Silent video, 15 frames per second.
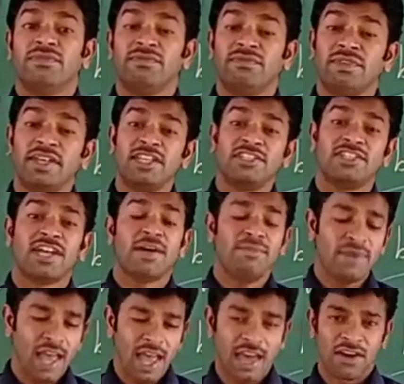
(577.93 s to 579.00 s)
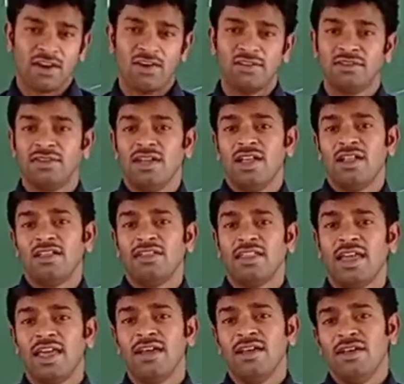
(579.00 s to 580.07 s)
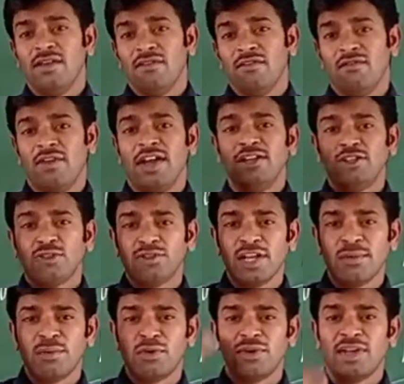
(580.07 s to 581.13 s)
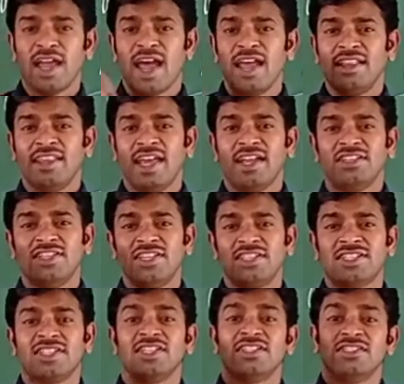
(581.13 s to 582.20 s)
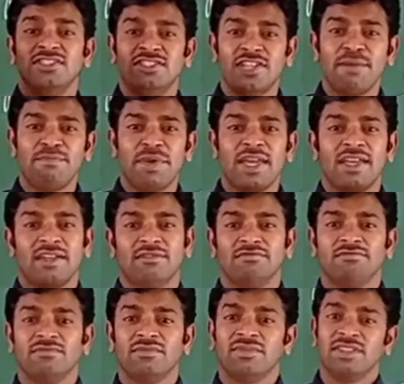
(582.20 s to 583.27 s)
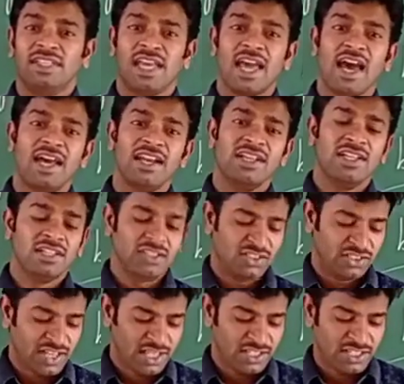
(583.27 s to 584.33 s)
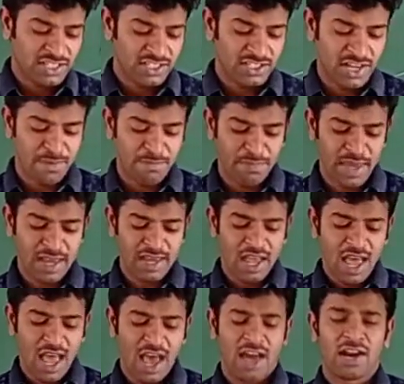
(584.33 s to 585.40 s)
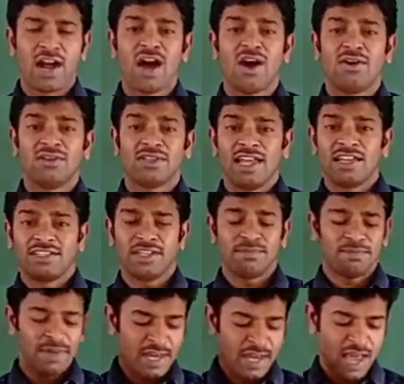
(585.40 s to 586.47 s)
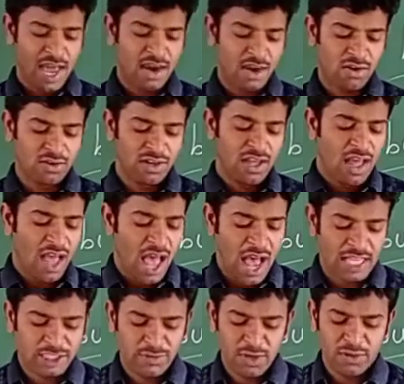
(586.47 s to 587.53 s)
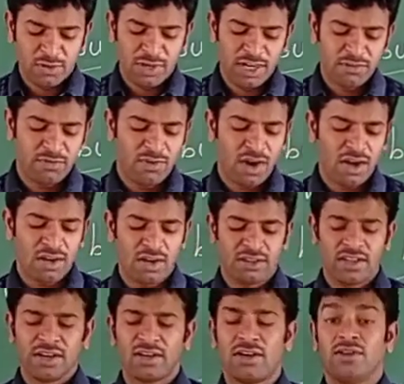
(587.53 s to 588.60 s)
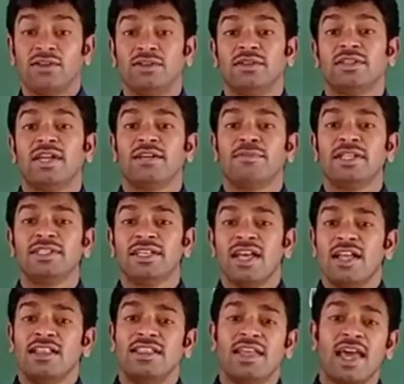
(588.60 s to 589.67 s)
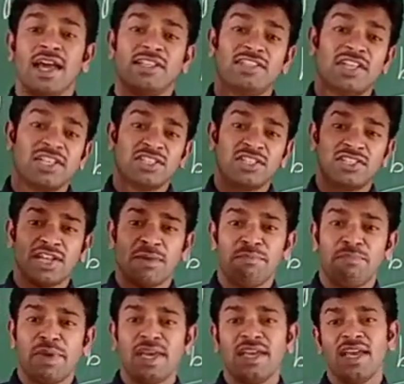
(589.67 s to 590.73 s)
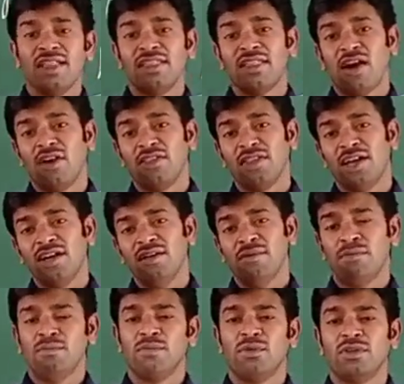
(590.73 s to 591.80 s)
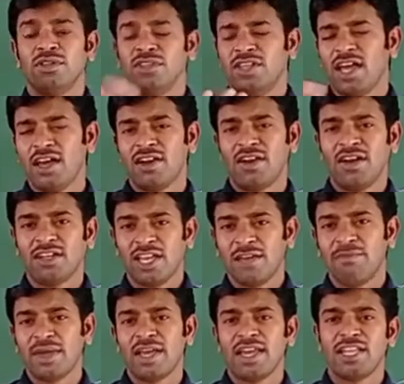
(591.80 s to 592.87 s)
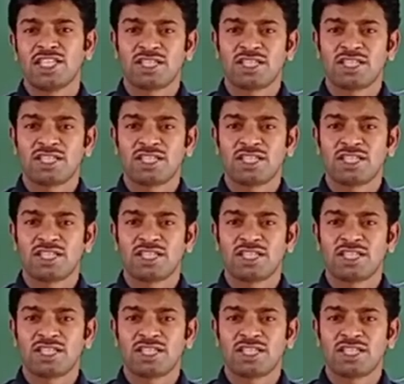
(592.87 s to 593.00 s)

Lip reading: We jumped around. They went to the moon and they are just jumping. They are just jumping around. They are jumping around as we couldn't walk on the ground. That means they are just jumping on the moon. They are not keeping any